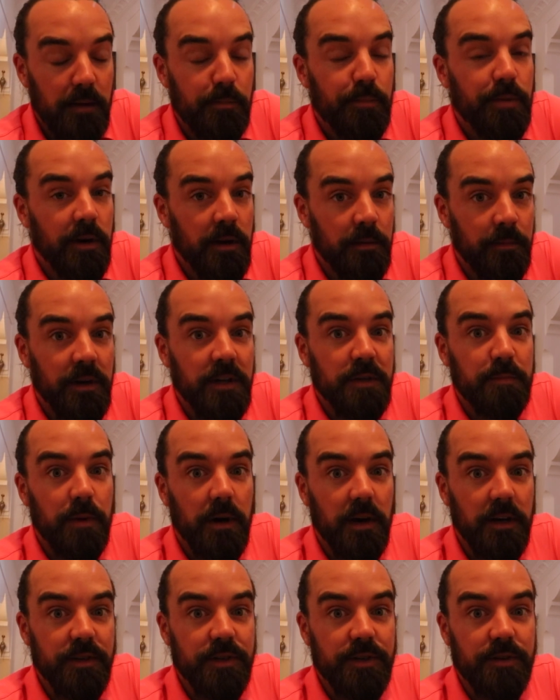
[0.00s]
pretty much
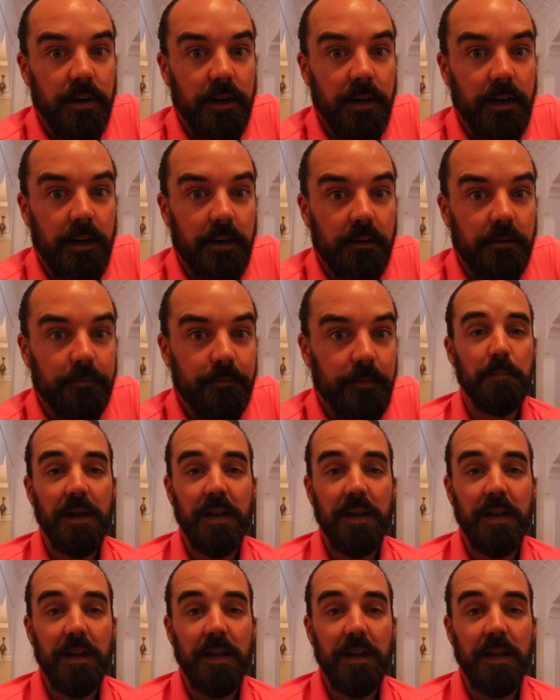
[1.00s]
passed straight out.